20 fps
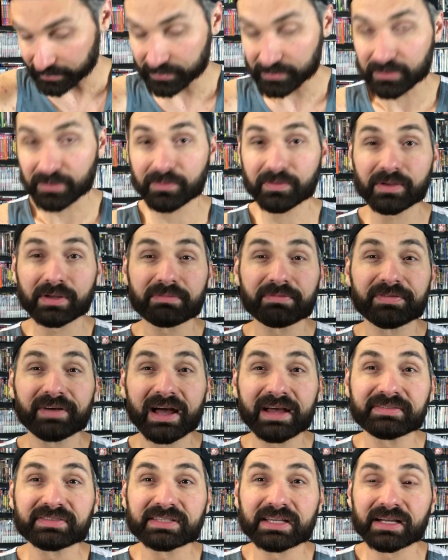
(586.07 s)
episode for like
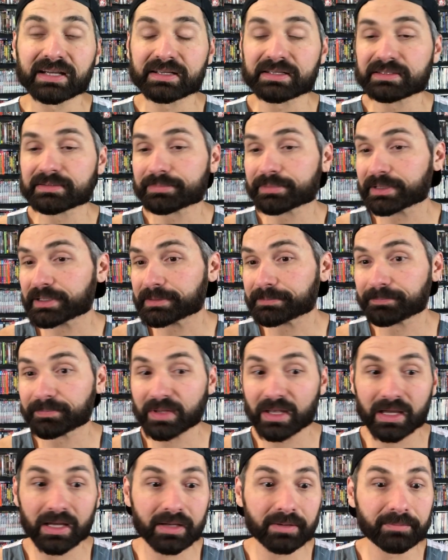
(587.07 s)
five seconds, but.
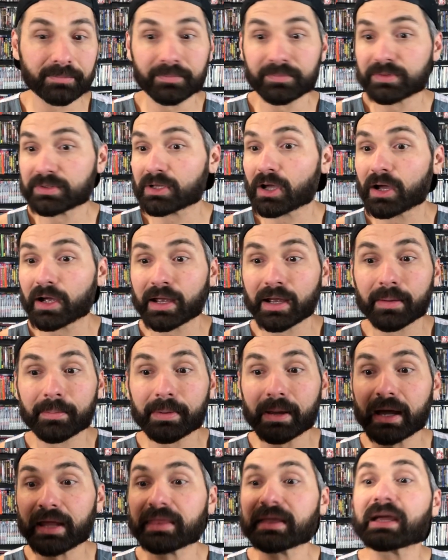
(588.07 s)
Uh, talking
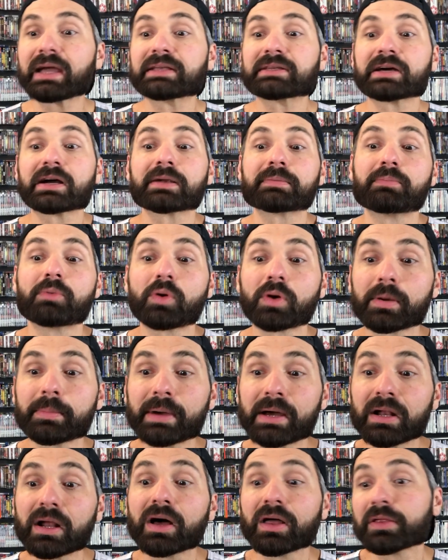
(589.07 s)
about. I think I talked more
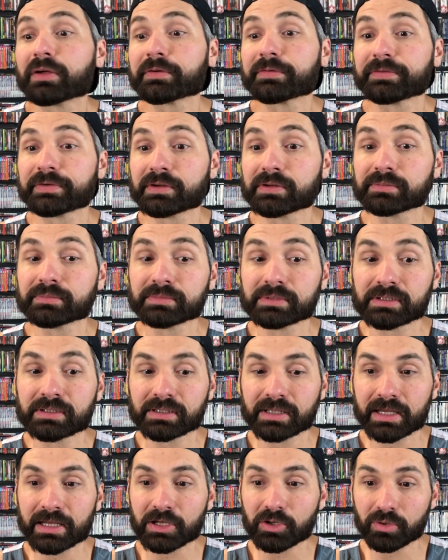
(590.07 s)
about other films
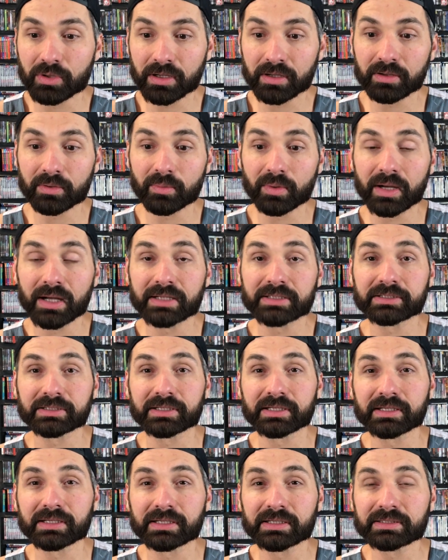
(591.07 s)
that you need to watch
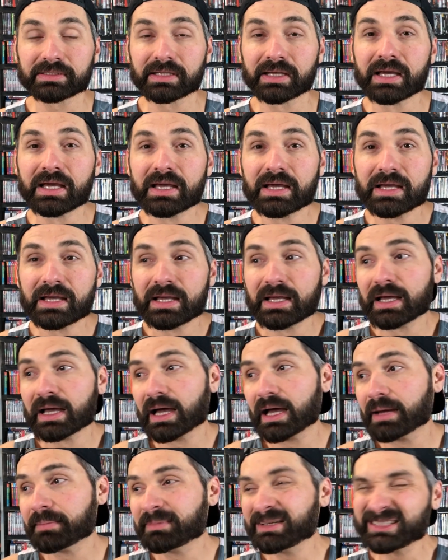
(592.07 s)
than this.
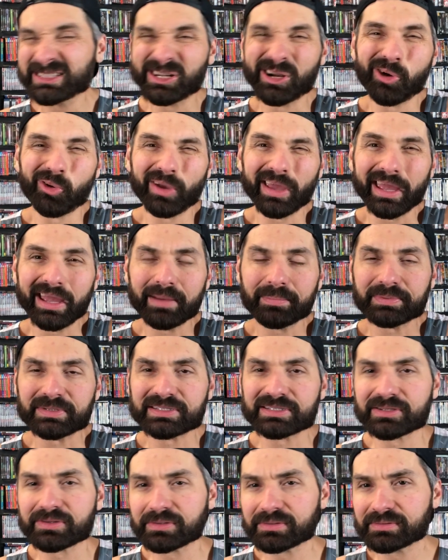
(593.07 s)
Um, it's an okay
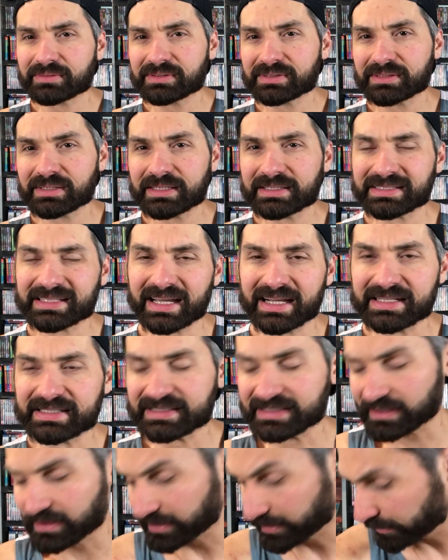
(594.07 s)
episode. It's kind of
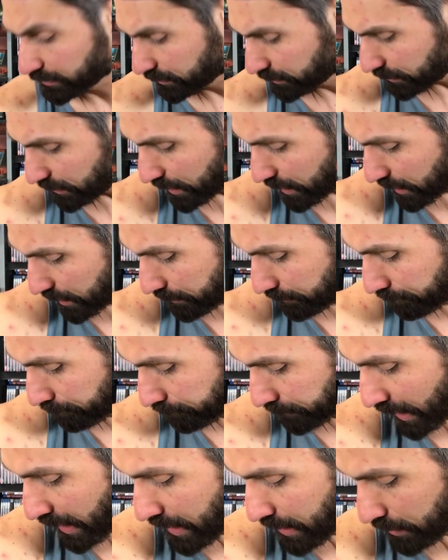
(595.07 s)
silly. Um,
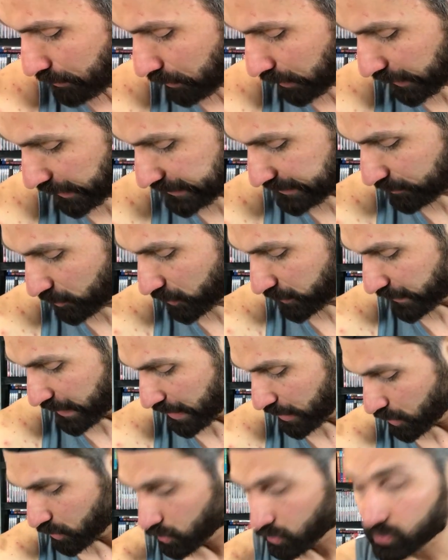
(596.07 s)
but let's move
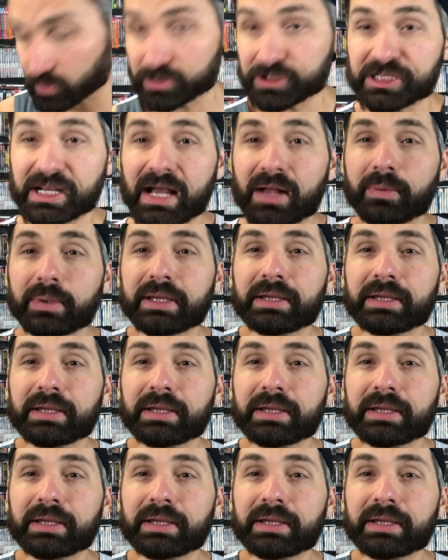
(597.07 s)
on, shall